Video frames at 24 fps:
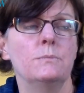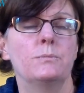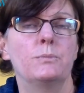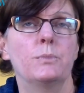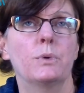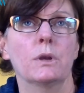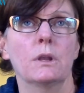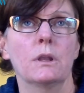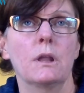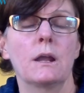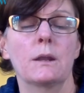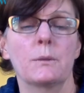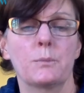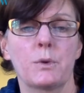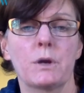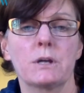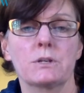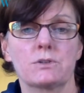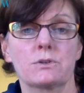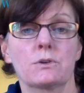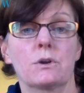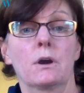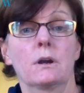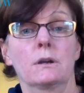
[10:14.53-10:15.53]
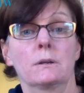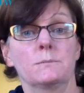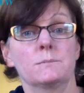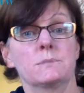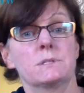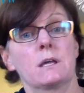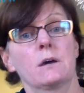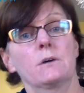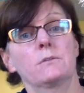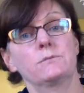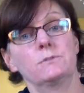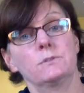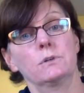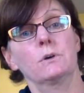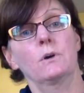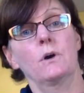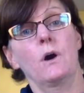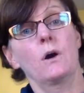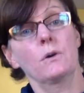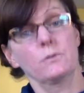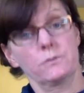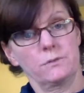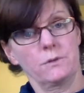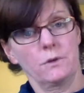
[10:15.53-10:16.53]
put a lot of pressure on himself to
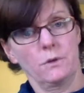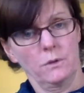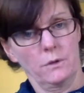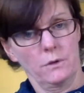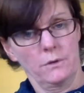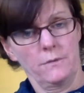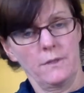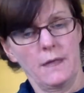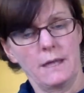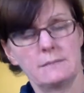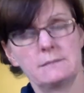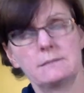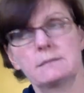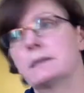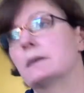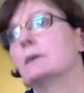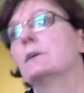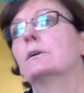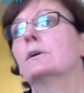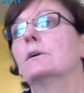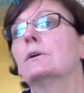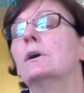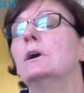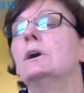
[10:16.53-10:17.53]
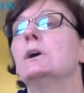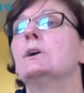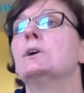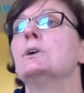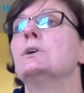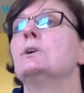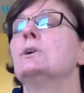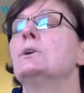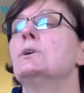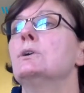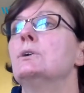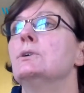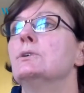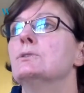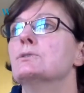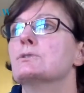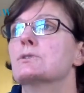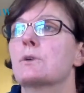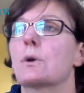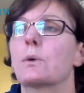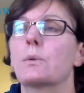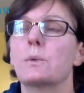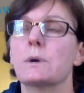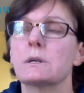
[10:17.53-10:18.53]
also learn that skill.
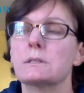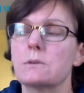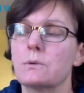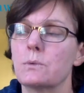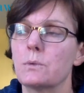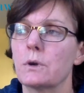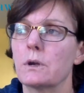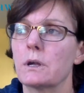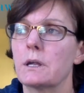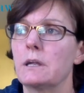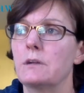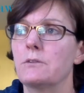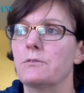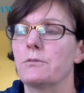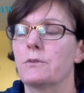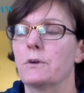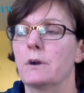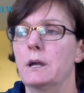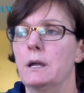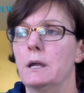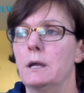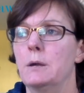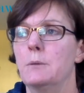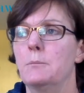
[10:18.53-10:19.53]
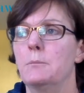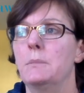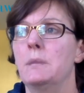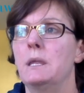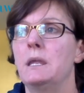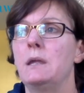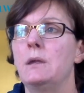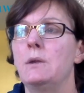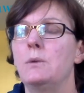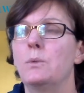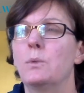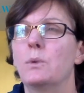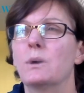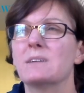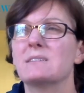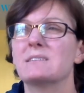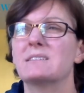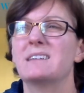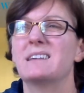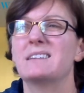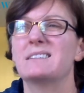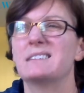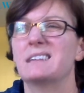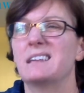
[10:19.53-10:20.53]
So it wasn't working for him. He
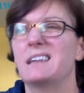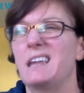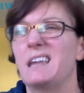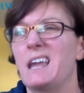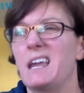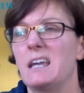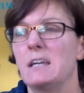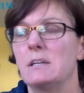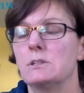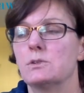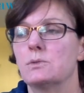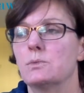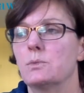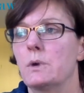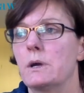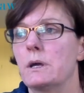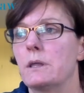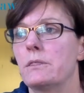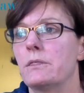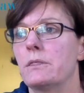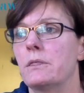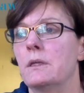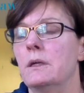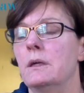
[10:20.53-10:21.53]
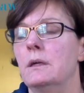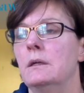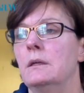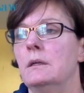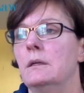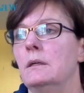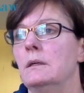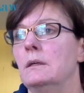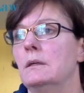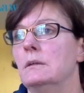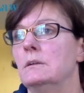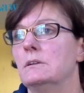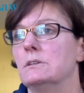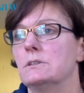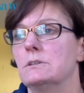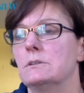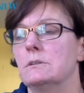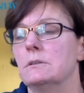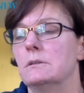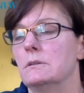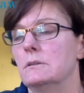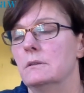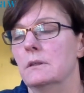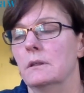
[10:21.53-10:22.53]
wasn't as engaged with
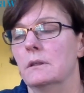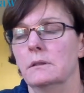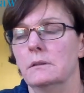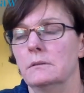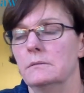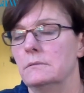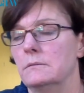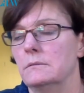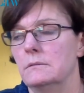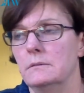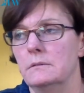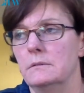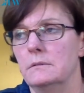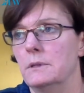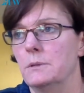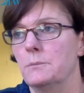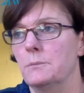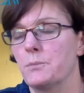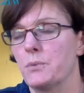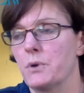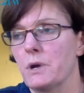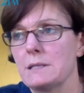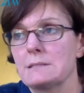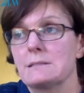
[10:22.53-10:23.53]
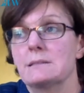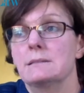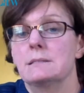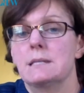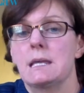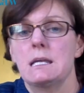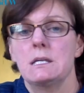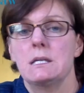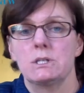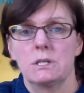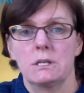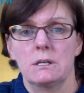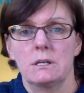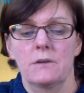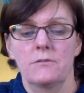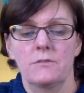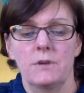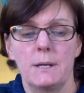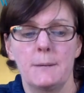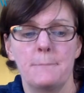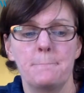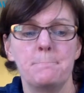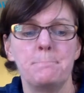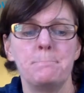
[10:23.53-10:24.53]
the presentation
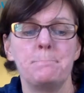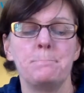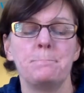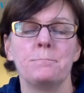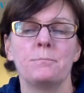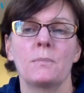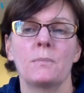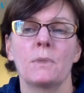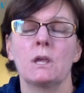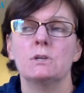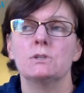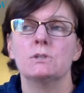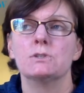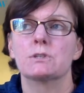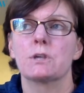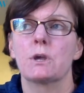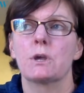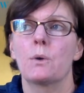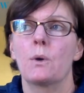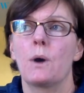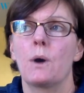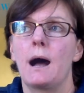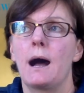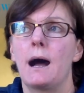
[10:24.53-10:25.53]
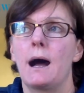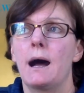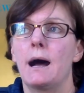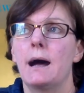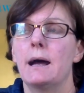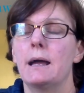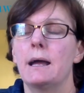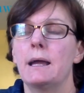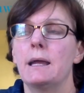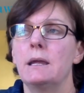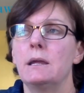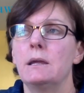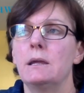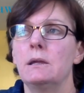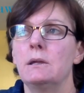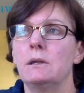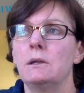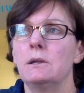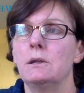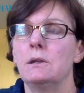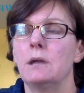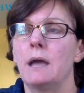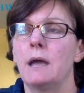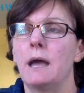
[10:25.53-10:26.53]
of it. So I
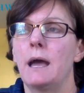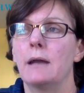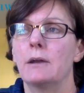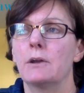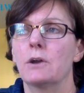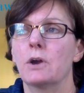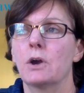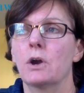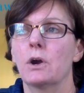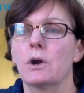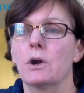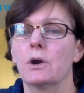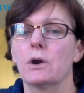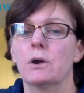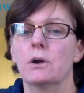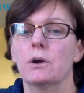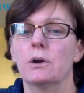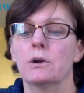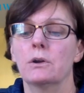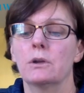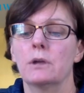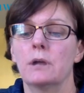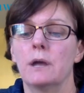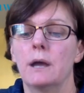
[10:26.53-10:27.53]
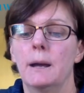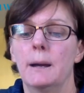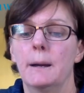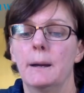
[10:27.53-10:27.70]
had heard